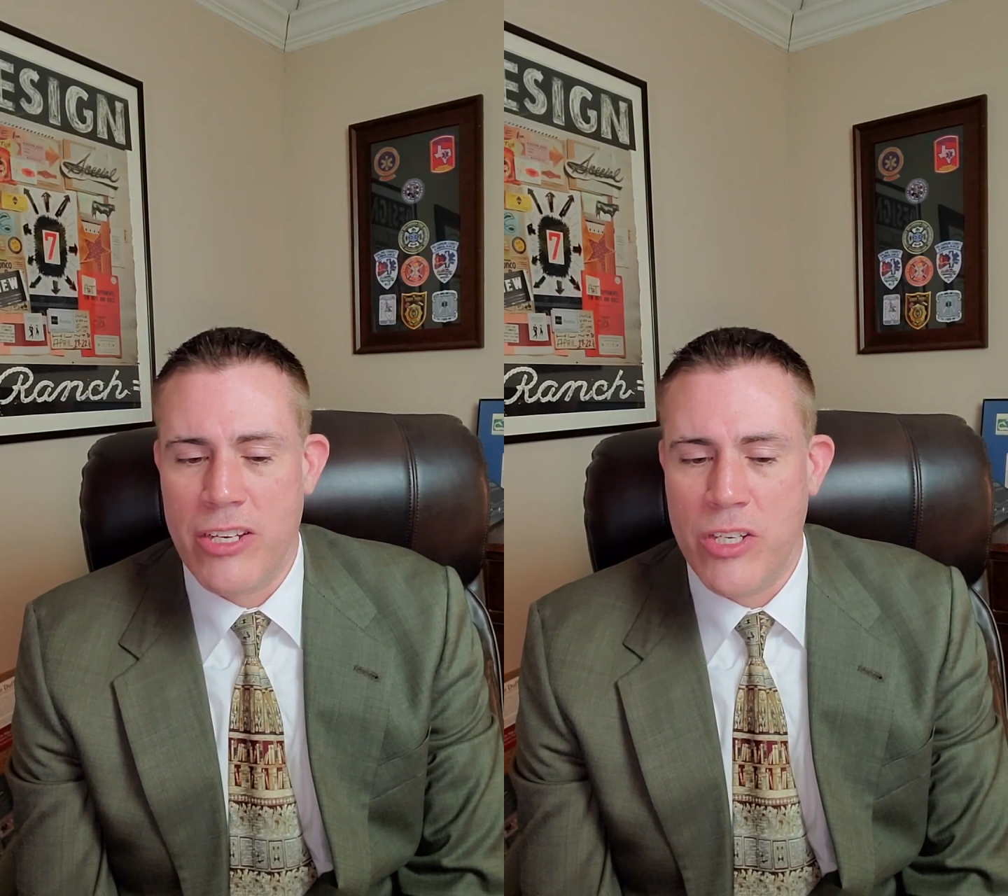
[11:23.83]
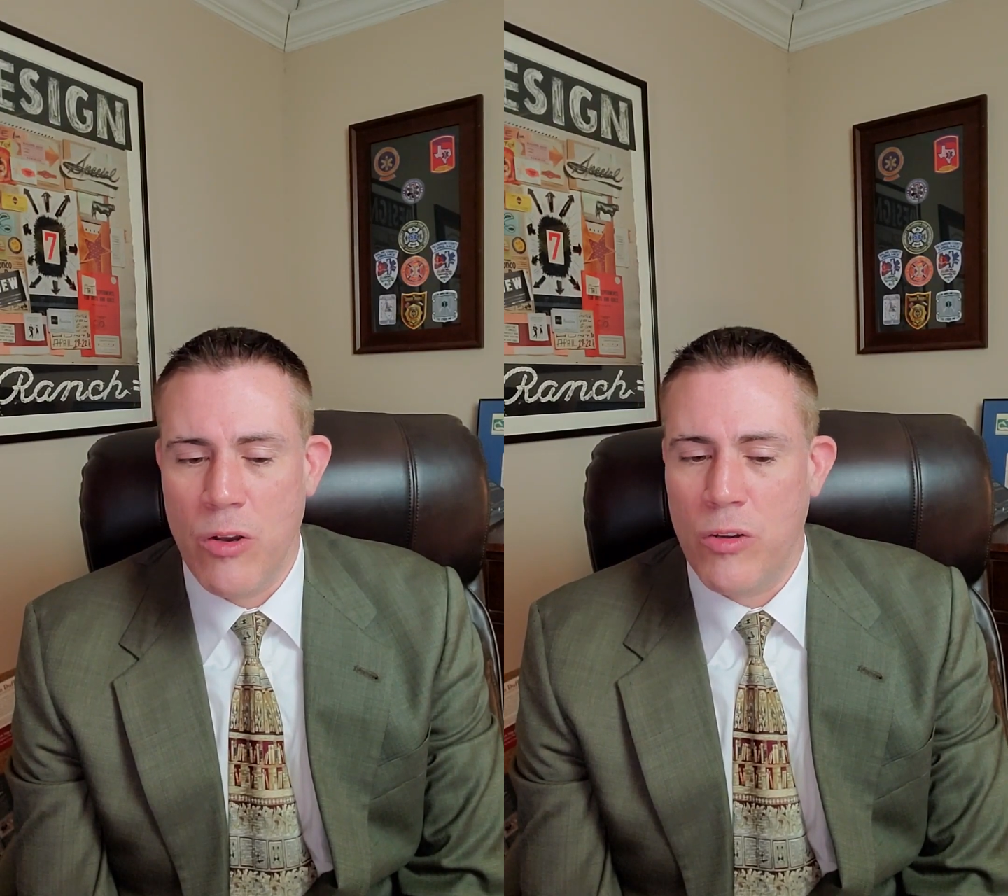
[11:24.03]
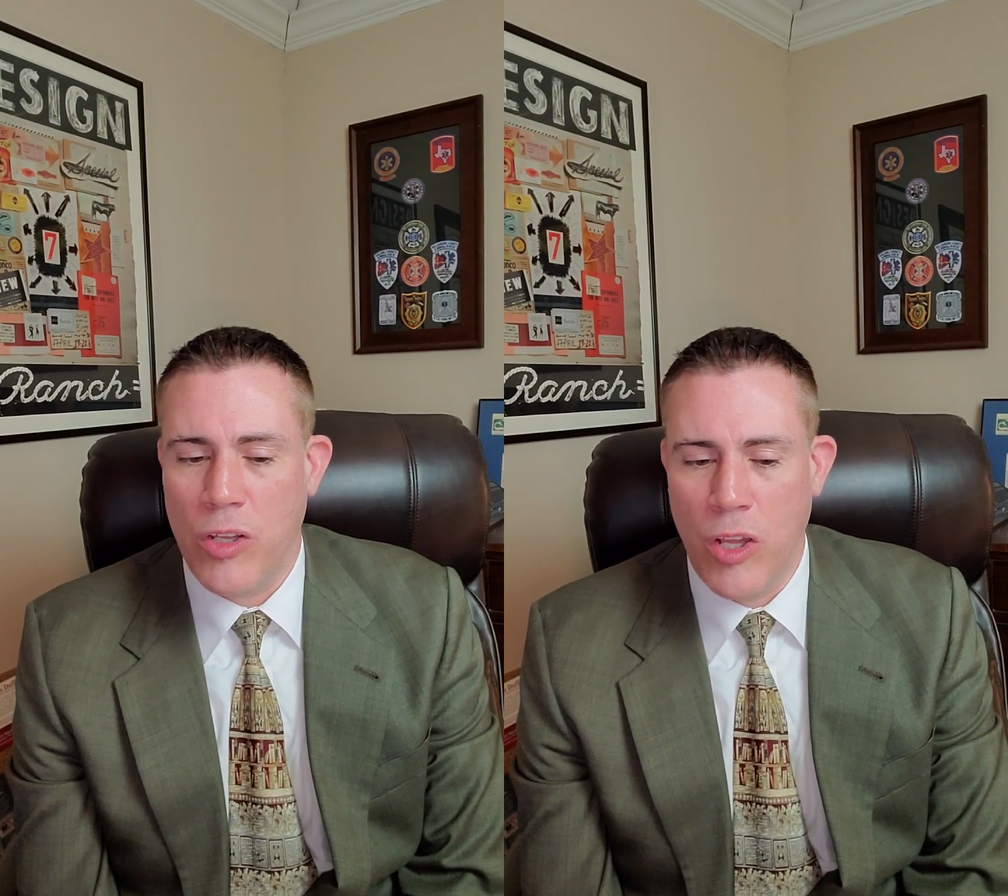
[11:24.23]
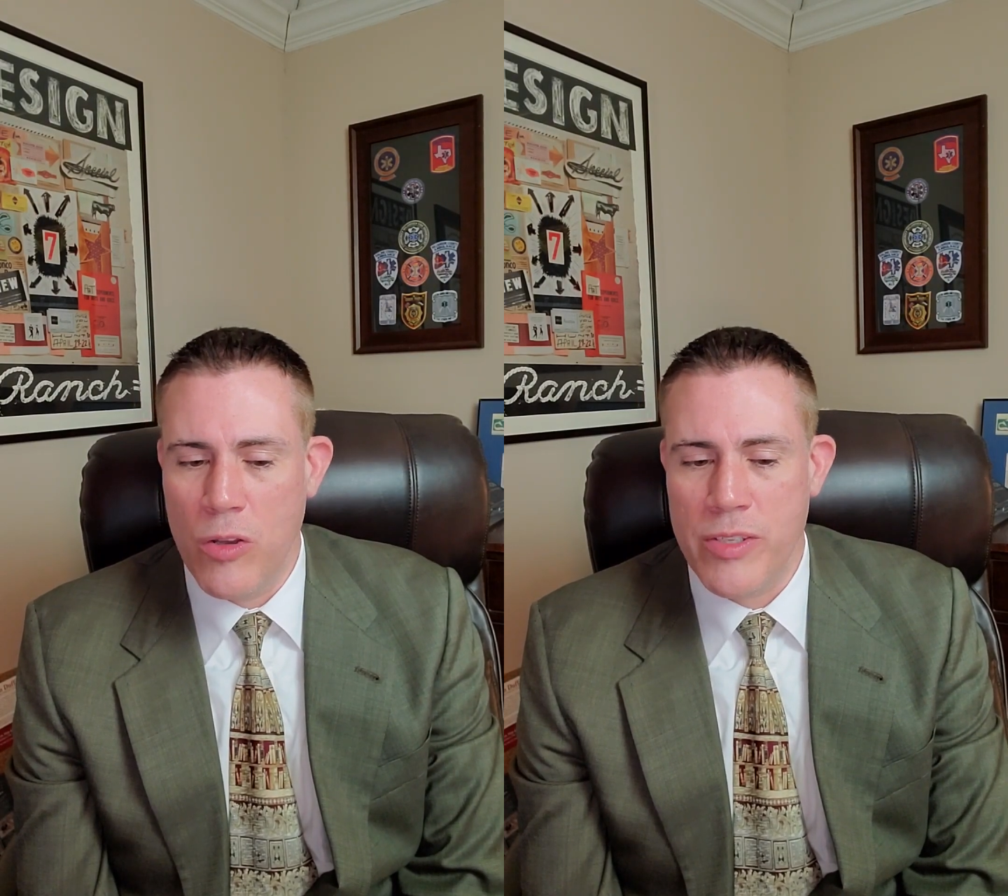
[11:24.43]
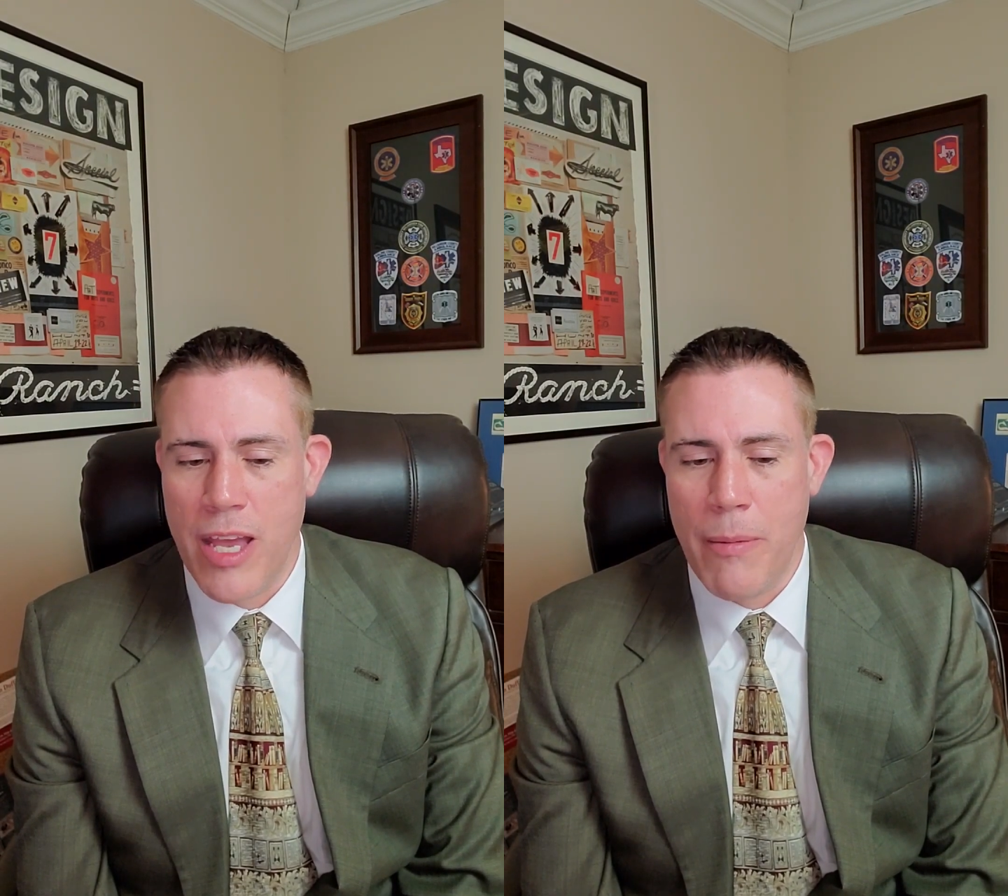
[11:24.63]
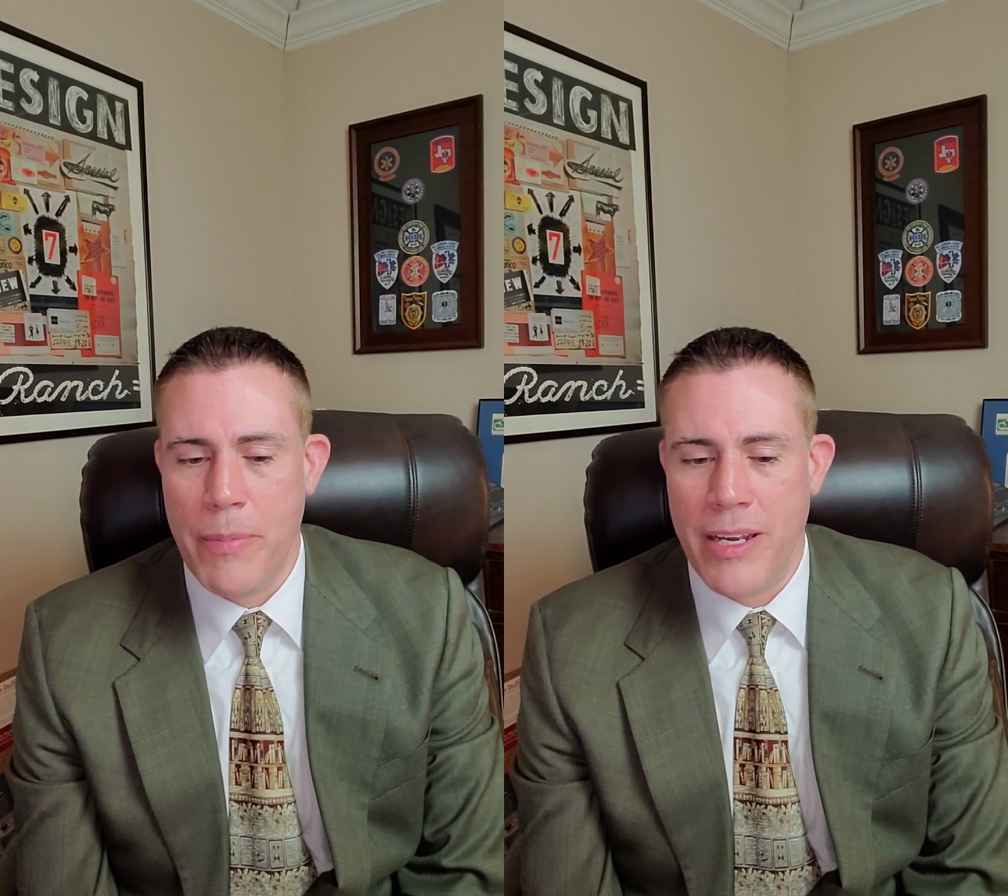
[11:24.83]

show close up,